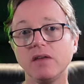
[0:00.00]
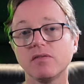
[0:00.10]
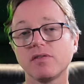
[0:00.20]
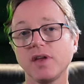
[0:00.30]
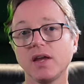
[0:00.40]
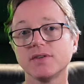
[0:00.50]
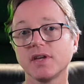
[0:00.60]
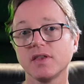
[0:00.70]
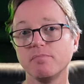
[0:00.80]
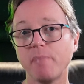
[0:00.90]
of the things
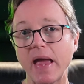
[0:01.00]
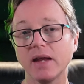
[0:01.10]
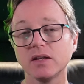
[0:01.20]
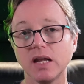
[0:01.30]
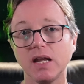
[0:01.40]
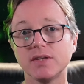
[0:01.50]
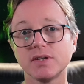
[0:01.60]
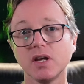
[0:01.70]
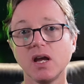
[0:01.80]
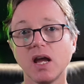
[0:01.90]
that the bank needs
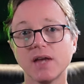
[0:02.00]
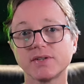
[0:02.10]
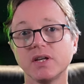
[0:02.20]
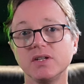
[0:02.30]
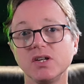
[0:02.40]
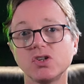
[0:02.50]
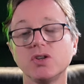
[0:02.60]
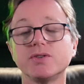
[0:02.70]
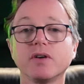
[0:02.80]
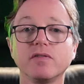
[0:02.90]
as
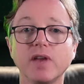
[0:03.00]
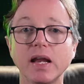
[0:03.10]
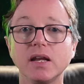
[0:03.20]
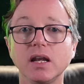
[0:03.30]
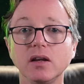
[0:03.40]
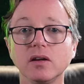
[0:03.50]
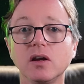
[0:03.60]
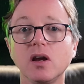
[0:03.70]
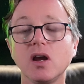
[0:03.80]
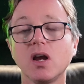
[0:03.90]
conditions of lending,
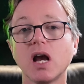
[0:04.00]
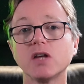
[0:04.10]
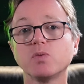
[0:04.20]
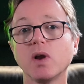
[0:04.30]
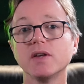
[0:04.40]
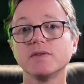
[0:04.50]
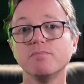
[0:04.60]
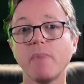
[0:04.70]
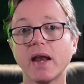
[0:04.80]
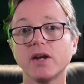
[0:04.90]
as well as
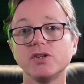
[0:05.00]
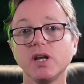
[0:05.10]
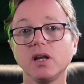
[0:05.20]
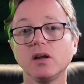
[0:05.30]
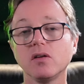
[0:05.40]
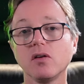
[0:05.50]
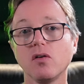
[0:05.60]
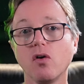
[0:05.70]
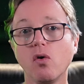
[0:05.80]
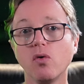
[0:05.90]
managing
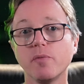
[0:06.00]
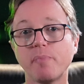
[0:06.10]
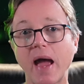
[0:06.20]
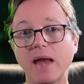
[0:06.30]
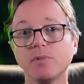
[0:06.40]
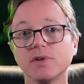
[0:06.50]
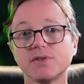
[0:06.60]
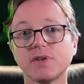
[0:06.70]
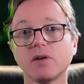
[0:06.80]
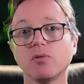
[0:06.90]
all the payments
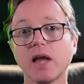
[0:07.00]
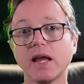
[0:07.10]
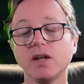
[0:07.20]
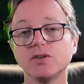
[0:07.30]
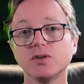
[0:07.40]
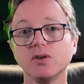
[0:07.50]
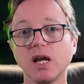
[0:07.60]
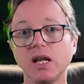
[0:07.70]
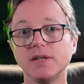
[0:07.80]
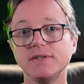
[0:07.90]
that are relating to
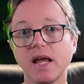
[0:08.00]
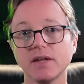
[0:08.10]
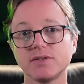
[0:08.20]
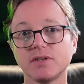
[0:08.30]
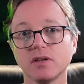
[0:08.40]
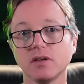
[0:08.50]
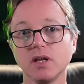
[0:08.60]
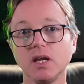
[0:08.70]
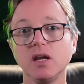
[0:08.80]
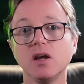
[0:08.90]
any debts that
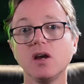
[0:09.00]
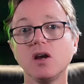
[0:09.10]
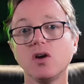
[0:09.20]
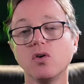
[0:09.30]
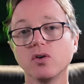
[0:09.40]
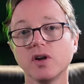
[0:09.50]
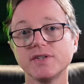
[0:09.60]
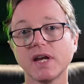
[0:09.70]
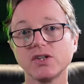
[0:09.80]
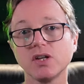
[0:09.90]
the
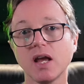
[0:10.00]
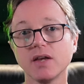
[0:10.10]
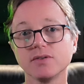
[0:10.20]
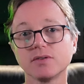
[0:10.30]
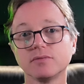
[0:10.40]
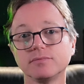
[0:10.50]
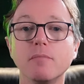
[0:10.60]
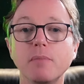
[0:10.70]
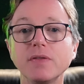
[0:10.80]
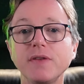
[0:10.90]
organisation has.
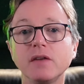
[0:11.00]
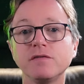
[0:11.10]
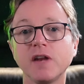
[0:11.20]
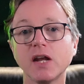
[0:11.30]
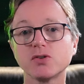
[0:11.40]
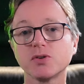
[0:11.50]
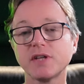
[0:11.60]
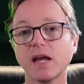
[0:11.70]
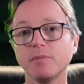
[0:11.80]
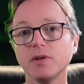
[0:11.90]
Month-end financial
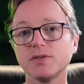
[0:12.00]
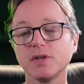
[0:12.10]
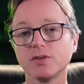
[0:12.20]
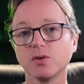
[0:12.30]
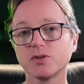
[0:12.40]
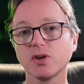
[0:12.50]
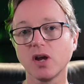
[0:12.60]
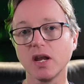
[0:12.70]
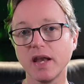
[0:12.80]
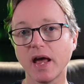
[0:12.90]
statements is also
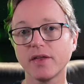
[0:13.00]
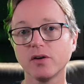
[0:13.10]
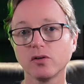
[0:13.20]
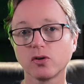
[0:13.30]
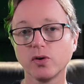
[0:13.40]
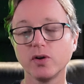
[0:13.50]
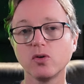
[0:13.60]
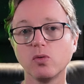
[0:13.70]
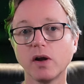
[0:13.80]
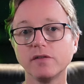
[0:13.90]
another
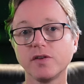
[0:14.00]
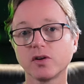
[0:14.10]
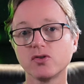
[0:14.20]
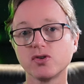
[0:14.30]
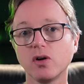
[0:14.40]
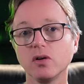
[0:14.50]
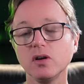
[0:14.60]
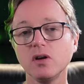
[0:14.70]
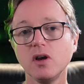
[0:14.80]
critical one for the controller,